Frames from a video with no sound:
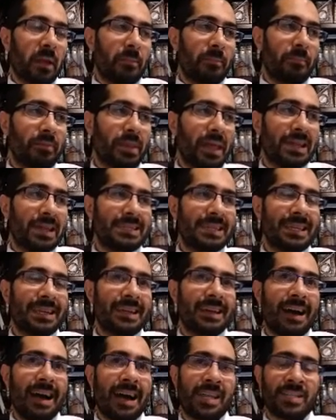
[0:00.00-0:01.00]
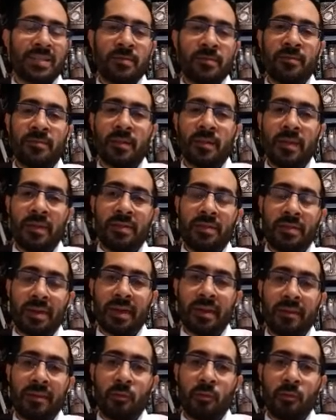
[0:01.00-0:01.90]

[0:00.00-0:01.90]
Blessing God is a funny thing.